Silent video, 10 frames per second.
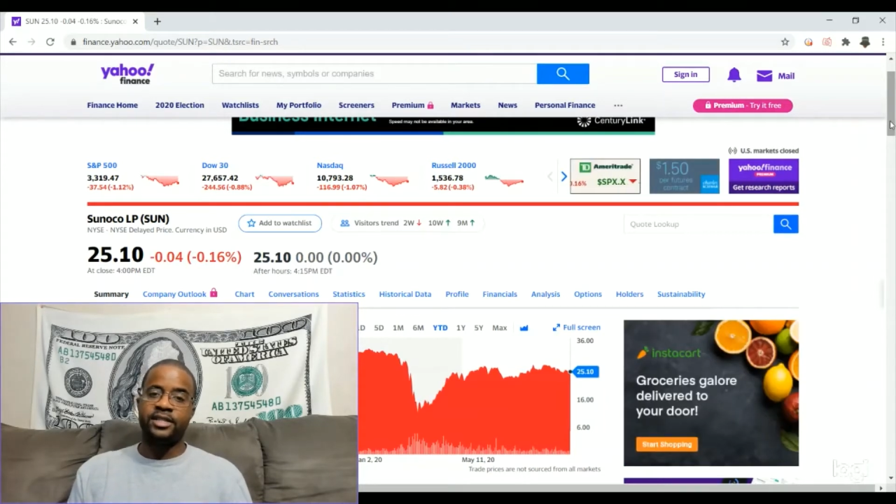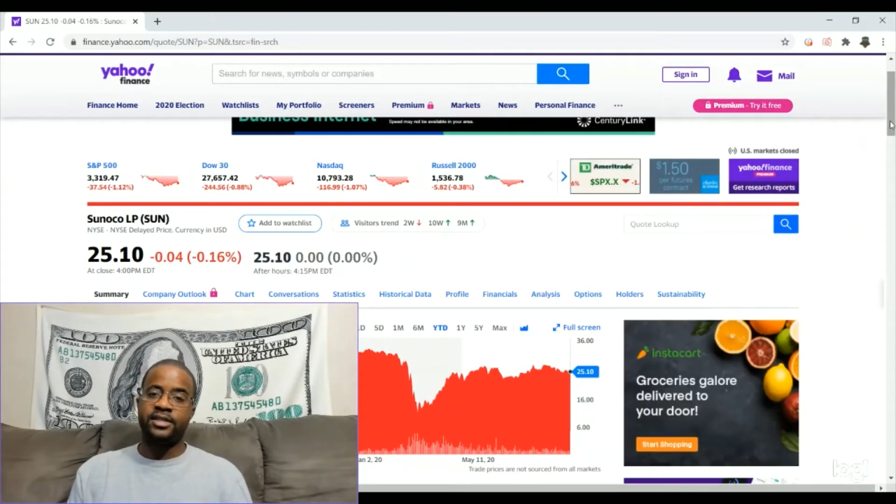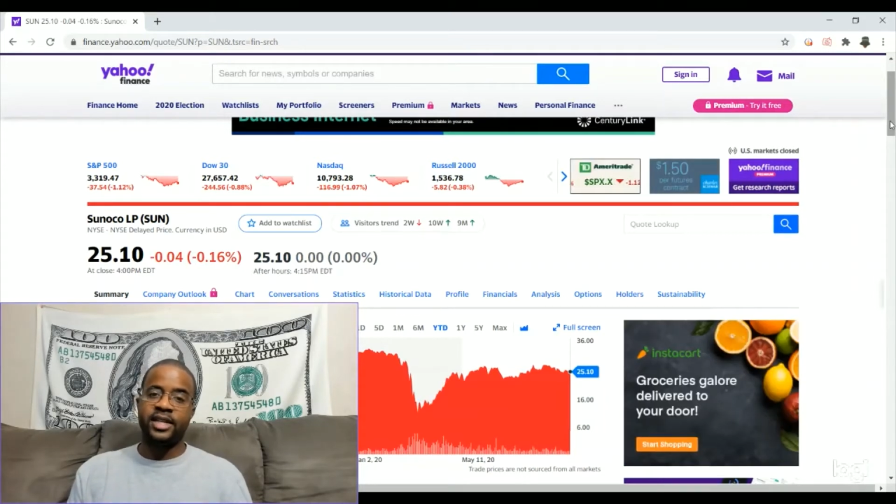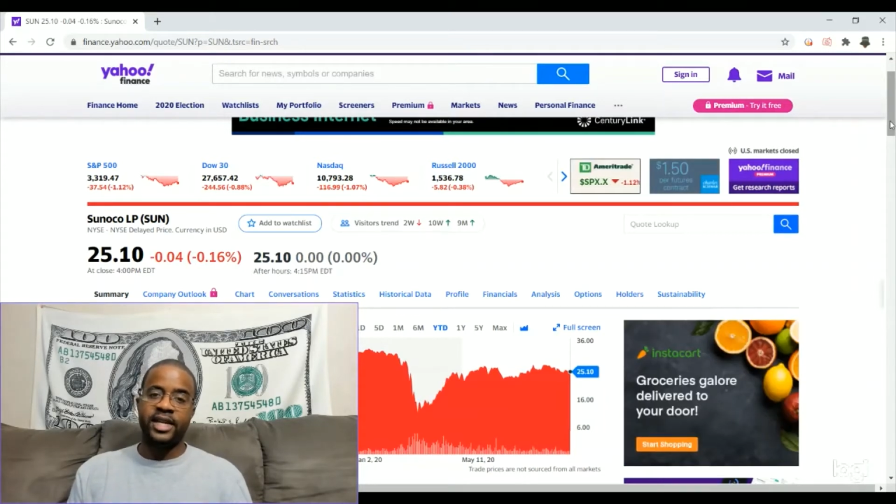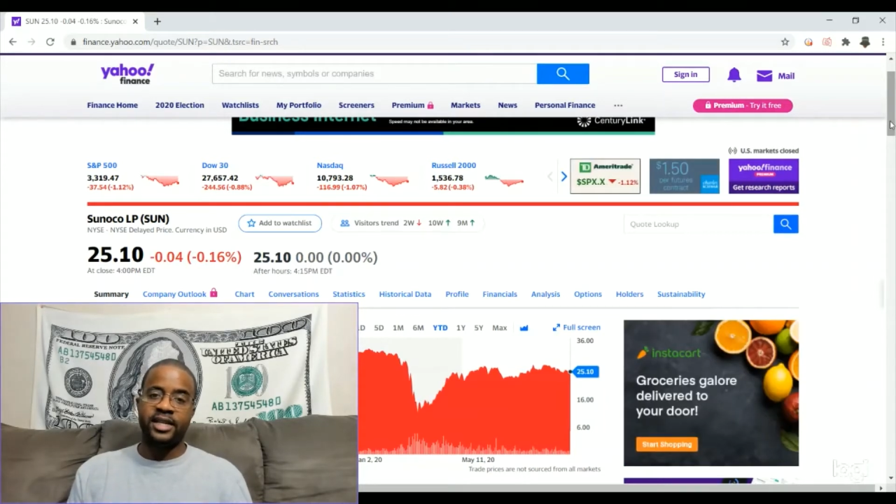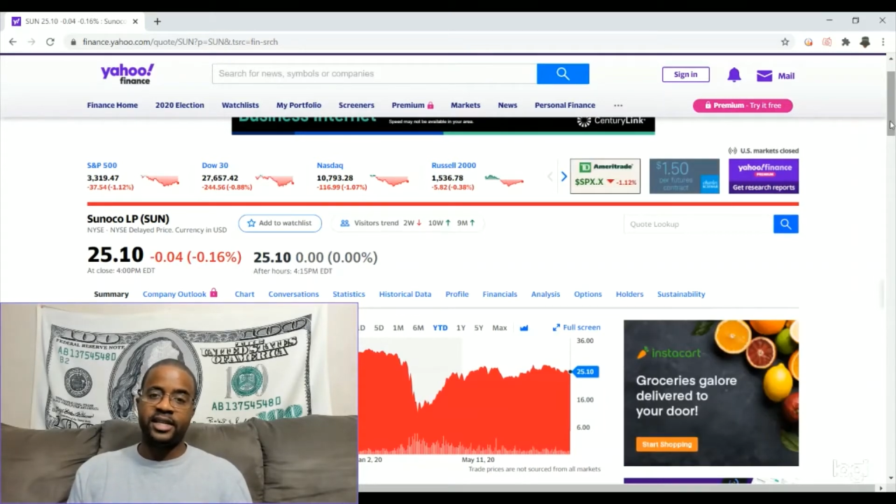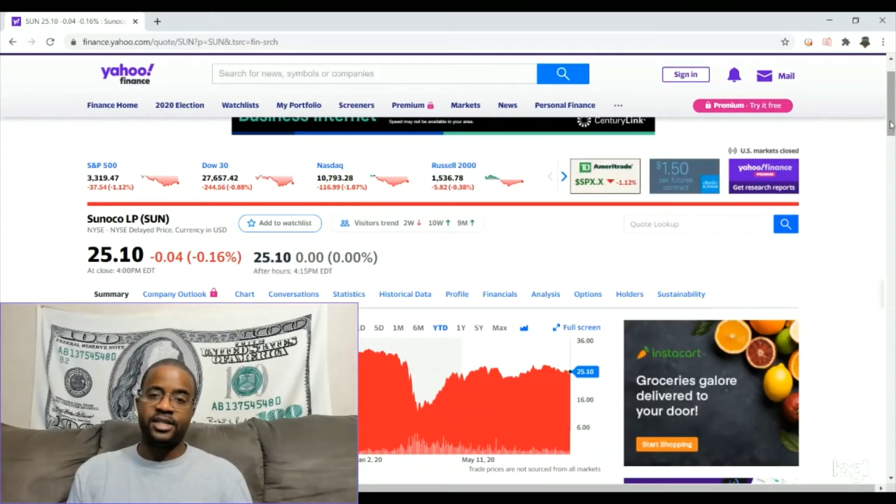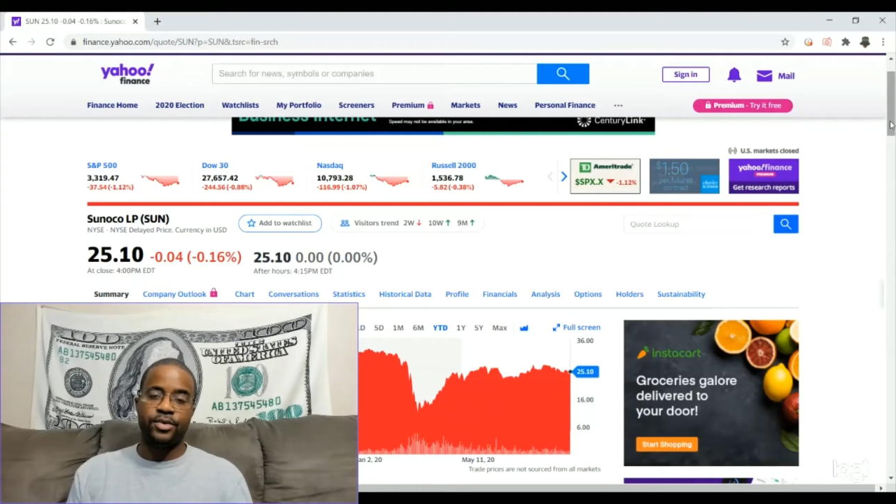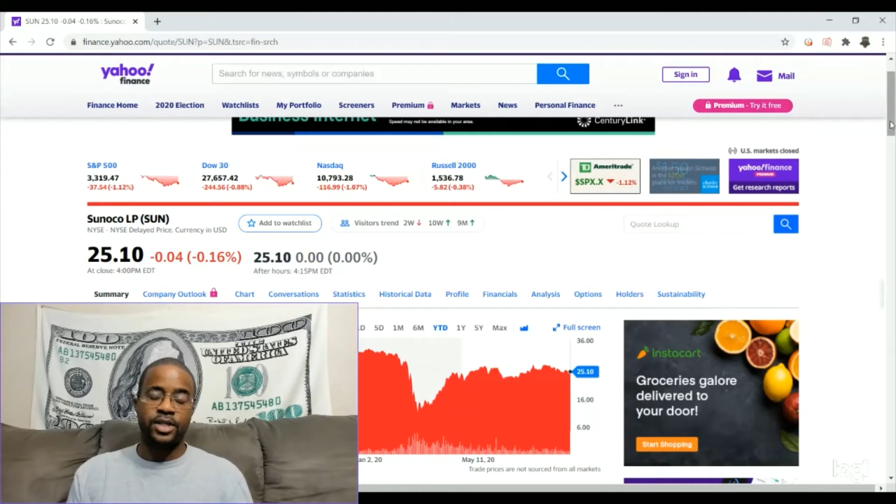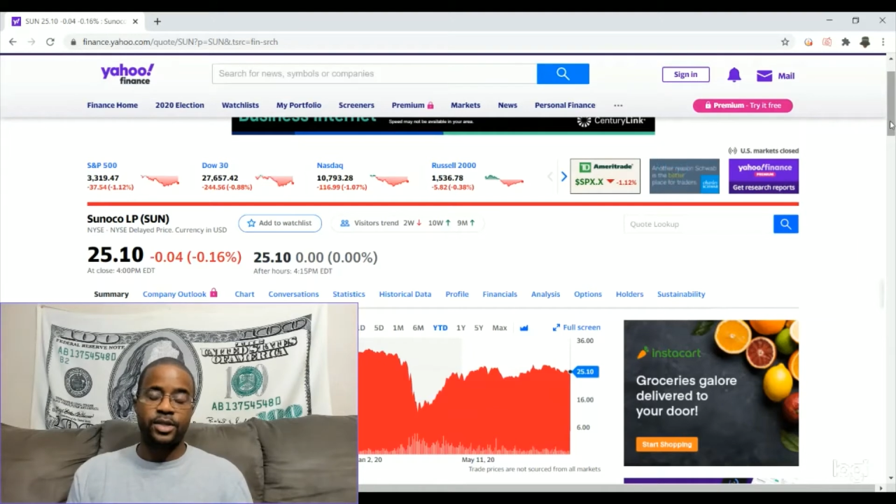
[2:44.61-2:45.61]
till at least
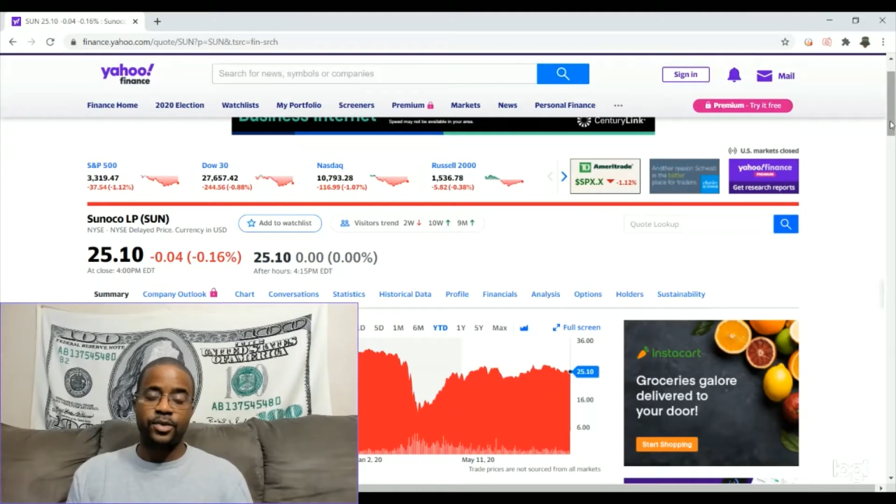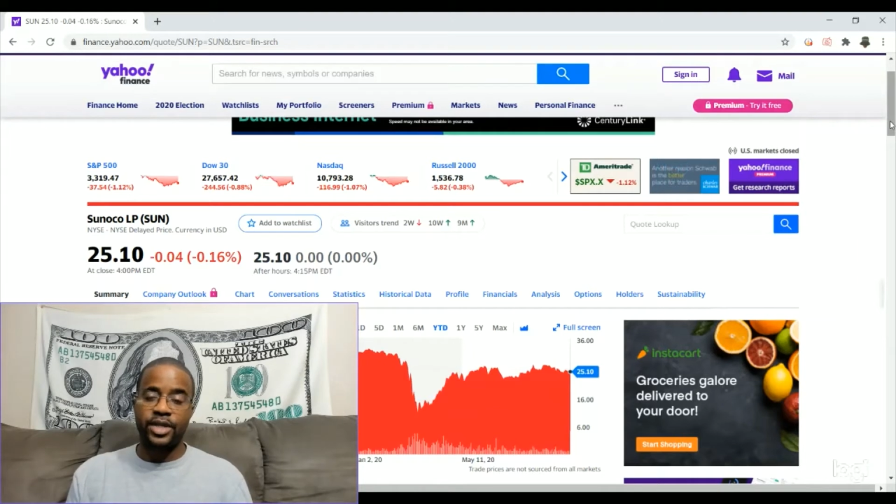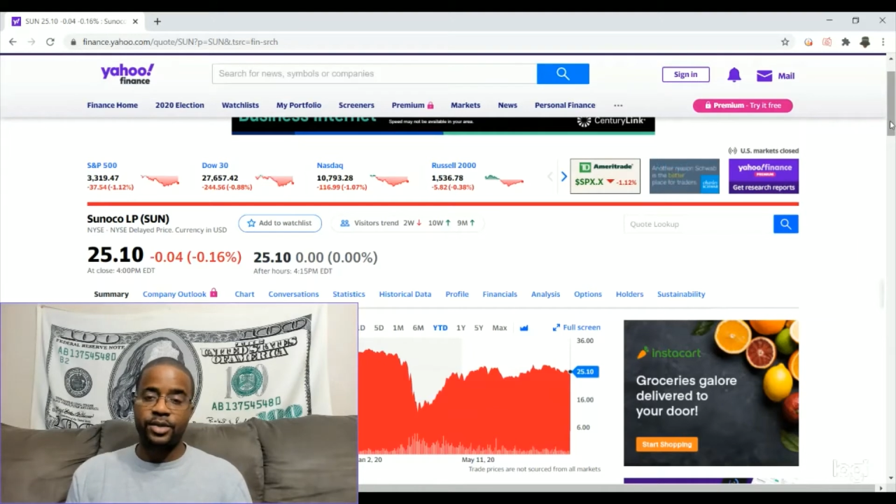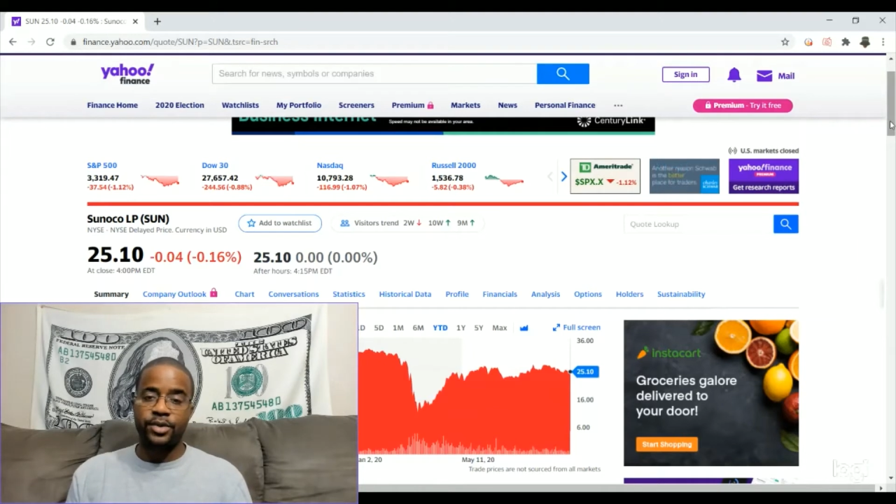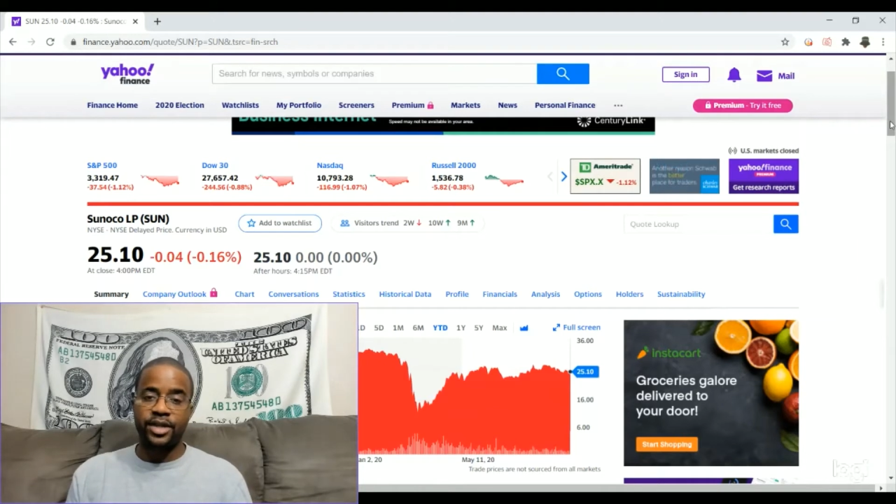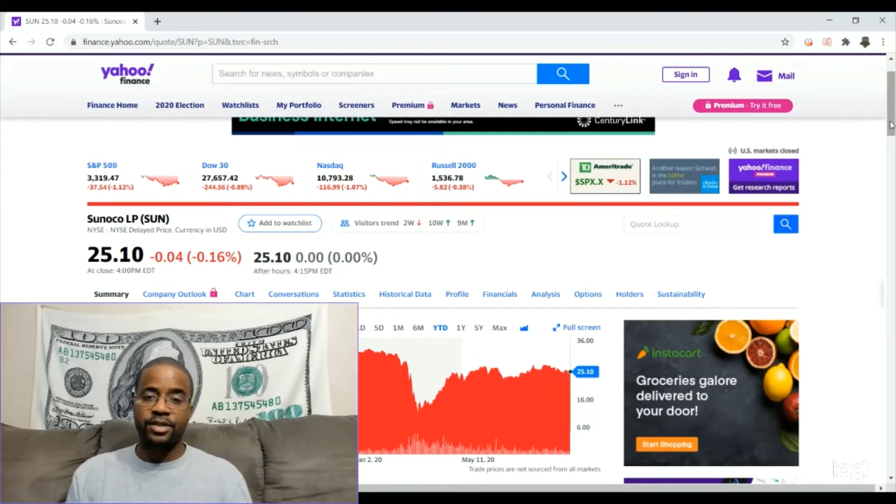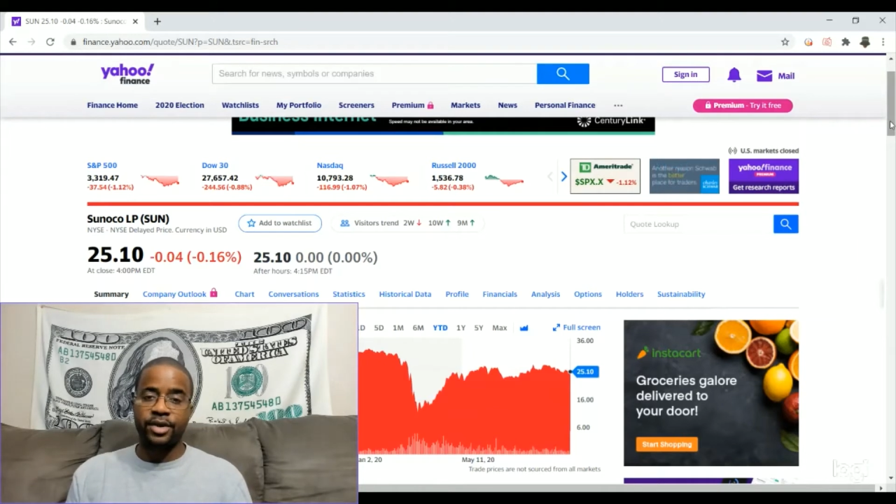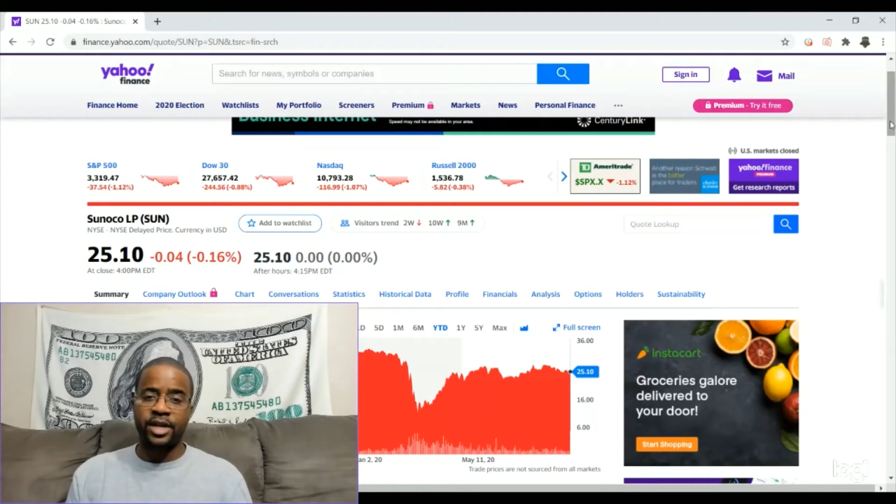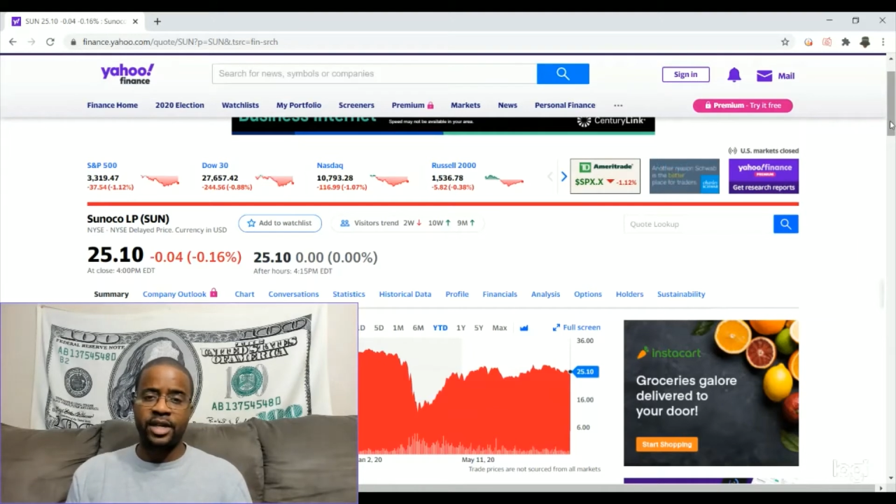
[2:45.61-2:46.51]
what 2023,